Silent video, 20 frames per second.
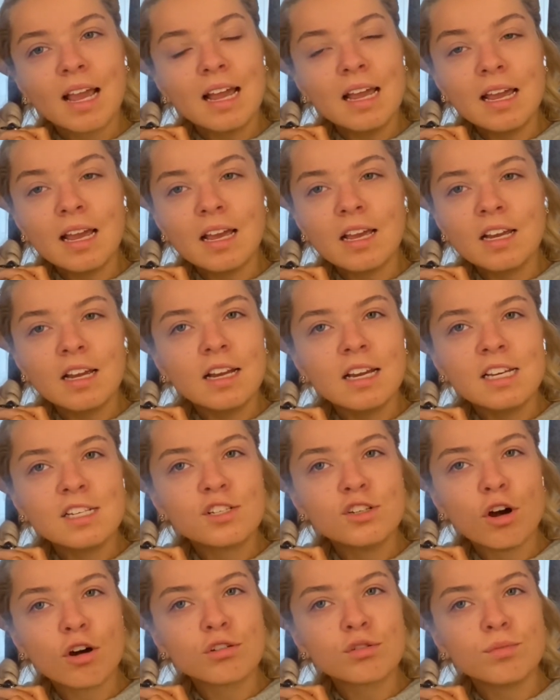it's
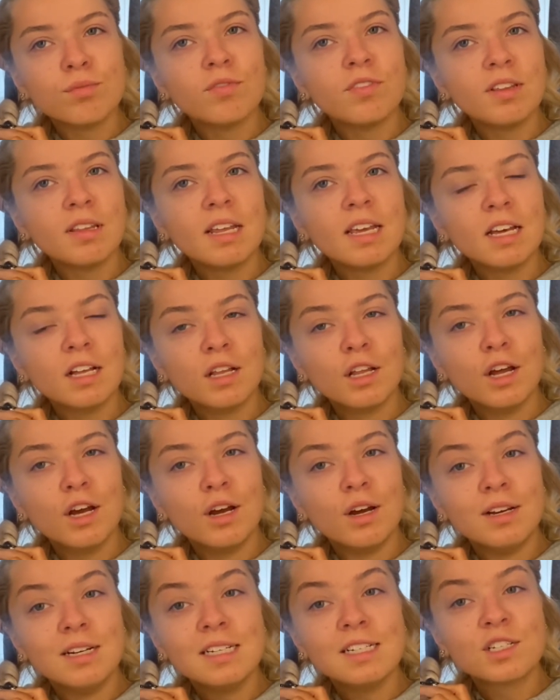not something that you
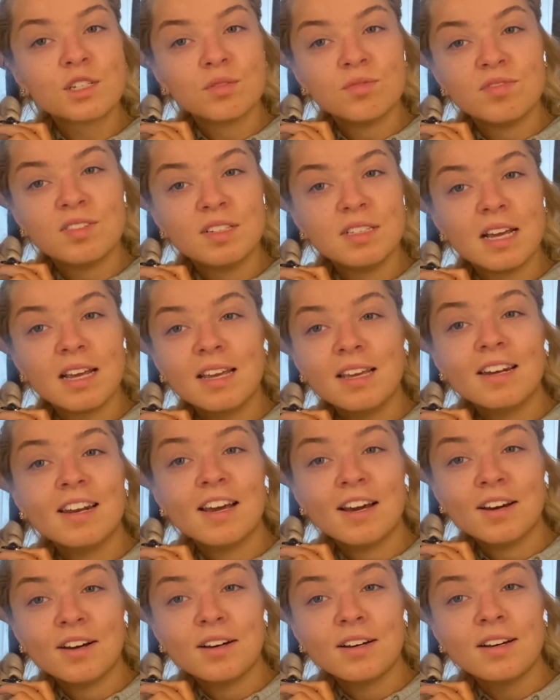learn, it's something that you
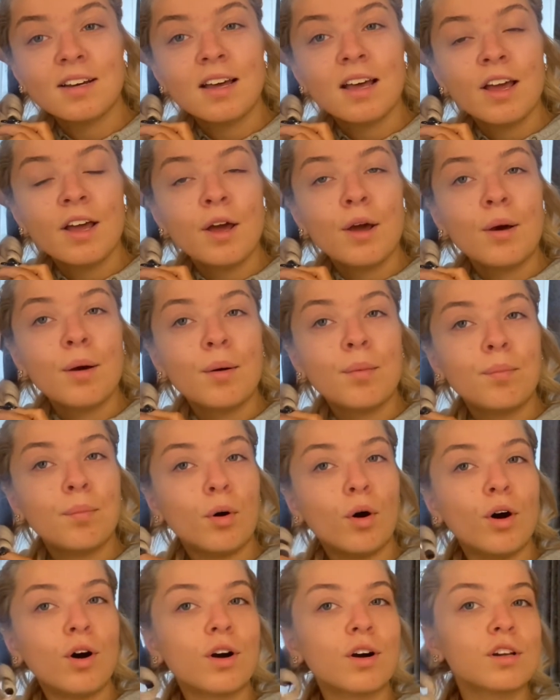know.
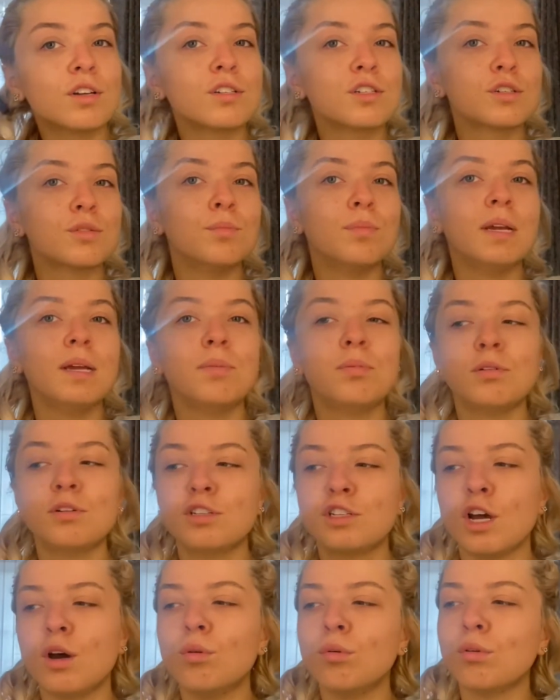But some people
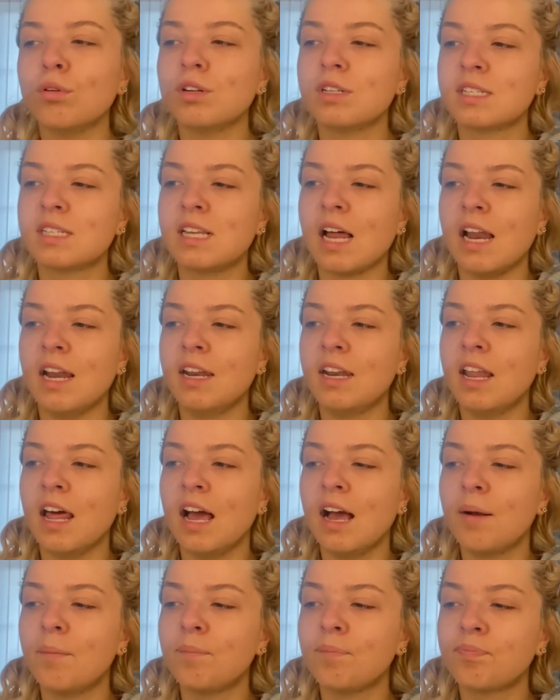don't understand
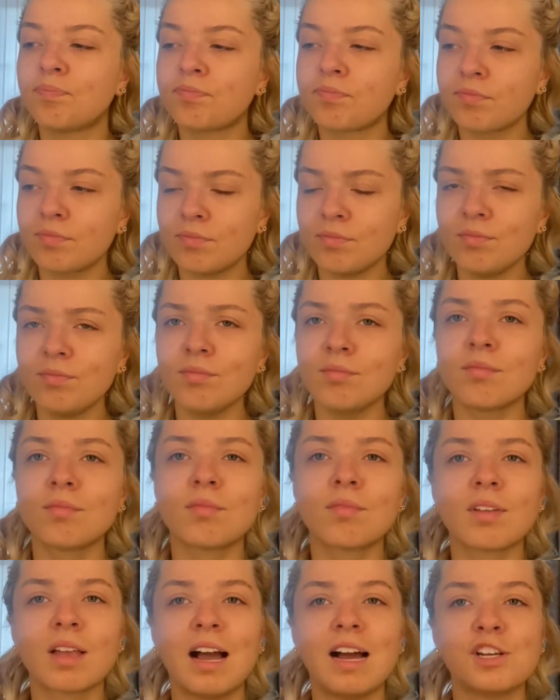that
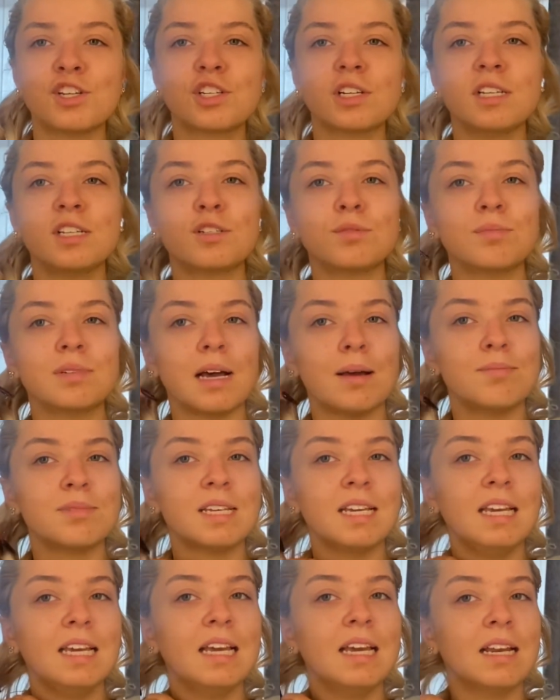actually sometimes
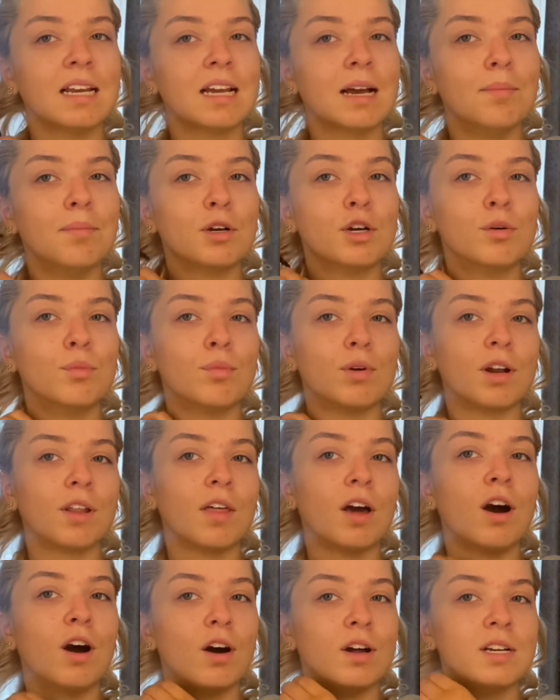eating can become one of the
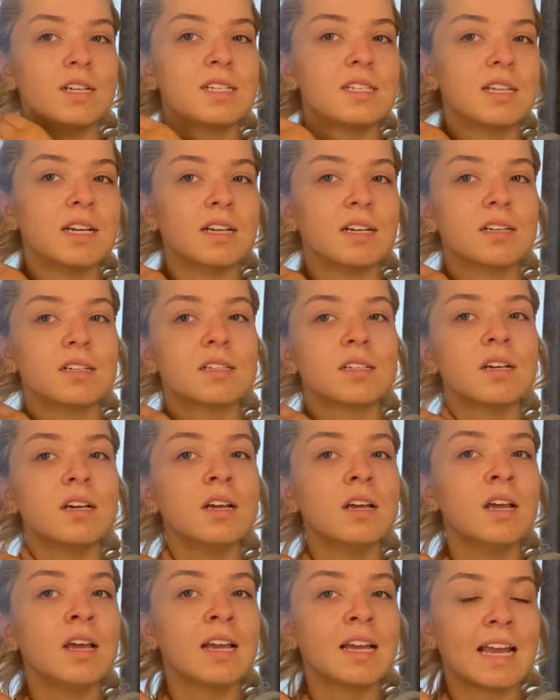hardest things.
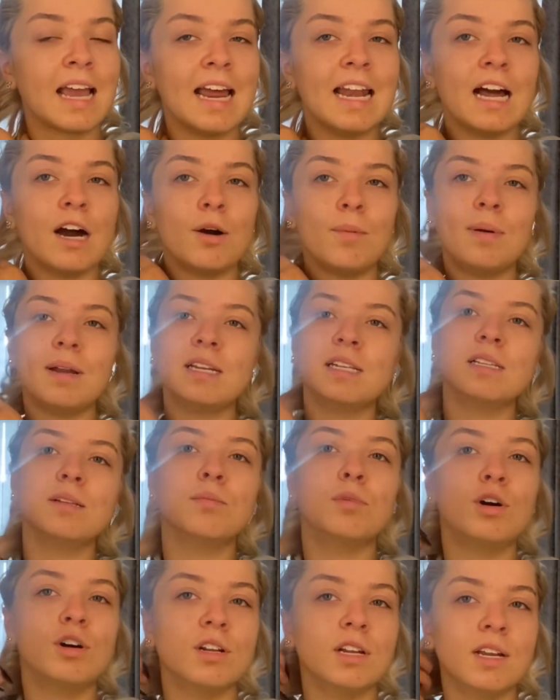Getting out of bed in the
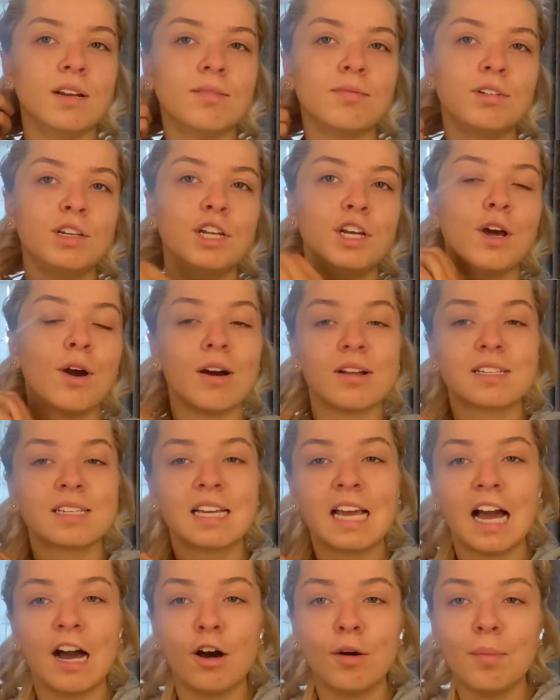morning, you know how to
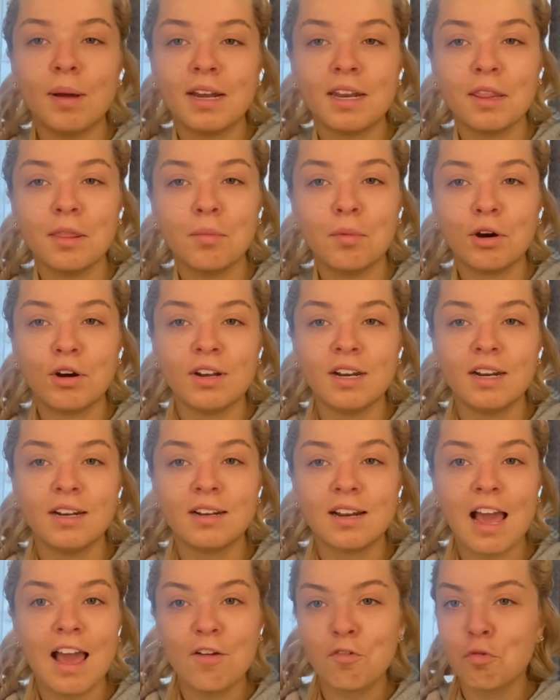get out of bed in the morning.
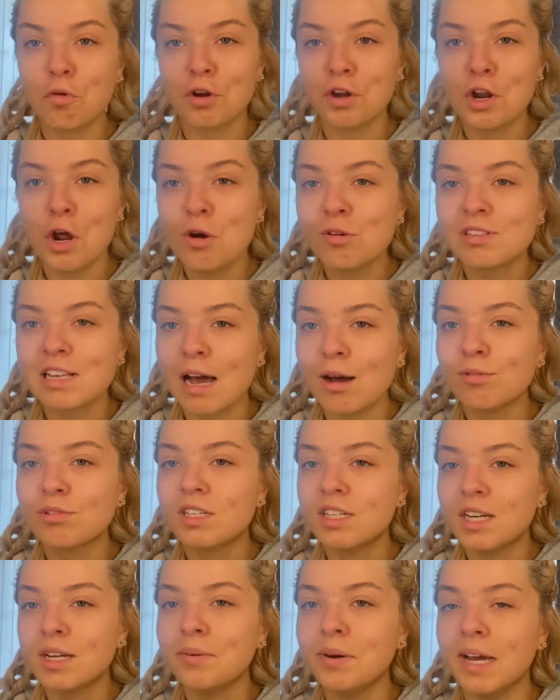Everyone knows how to
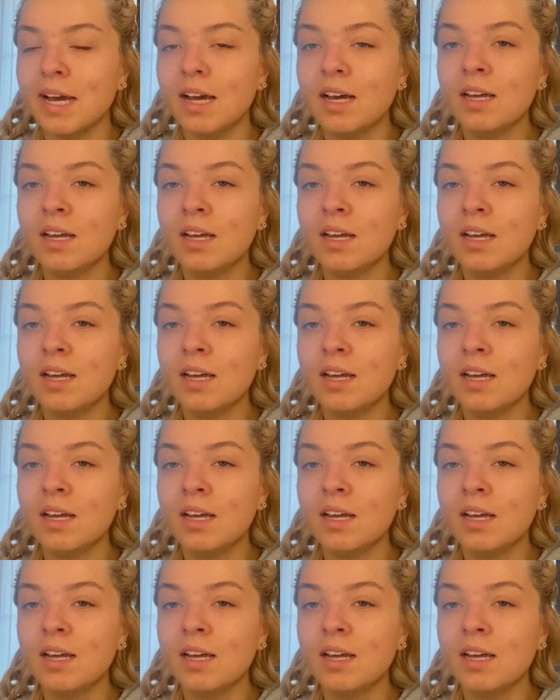do it,